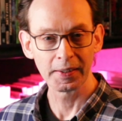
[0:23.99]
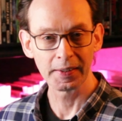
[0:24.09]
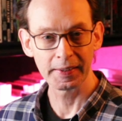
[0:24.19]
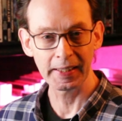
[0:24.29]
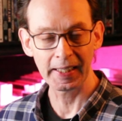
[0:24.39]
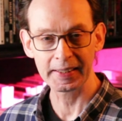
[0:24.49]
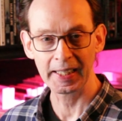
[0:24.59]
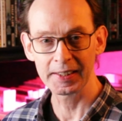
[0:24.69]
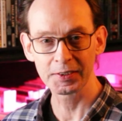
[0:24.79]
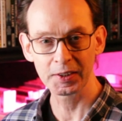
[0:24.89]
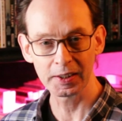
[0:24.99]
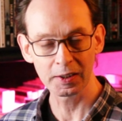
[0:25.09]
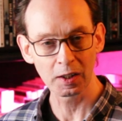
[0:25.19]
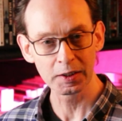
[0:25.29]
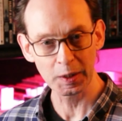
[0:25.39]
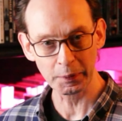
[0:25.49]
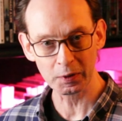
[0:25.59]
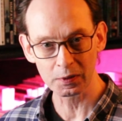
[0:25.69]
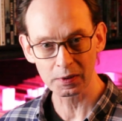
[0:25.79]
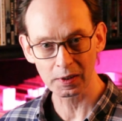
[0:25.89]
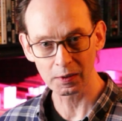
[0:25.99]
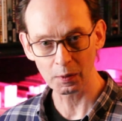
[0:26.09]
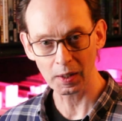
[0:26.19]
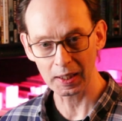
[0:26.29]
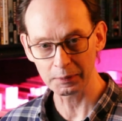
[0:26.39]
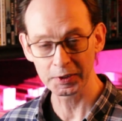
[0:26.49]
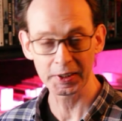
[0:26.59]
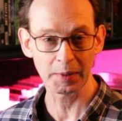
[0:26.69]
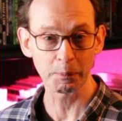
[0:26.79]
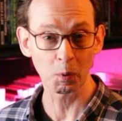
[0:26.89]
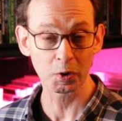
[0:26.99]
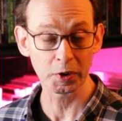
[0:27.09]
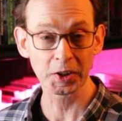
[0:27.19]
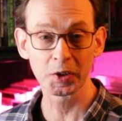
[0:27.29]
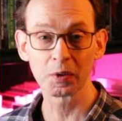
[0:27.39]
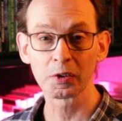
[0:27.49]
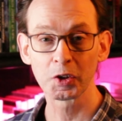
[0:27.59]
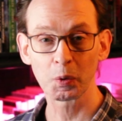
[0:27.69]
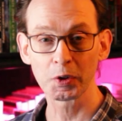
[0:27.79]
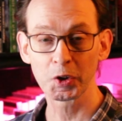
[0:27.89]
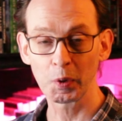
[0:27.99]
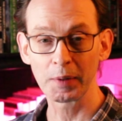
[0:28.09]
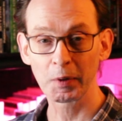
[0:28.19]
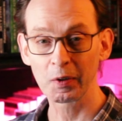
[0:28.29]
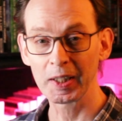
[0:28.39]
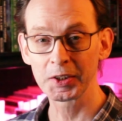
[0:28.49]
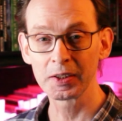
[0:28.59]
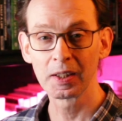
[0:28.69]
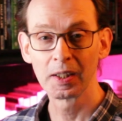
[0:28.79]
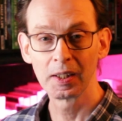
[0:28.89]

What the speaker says: that has a typical, or I would say more traditional, short story progression.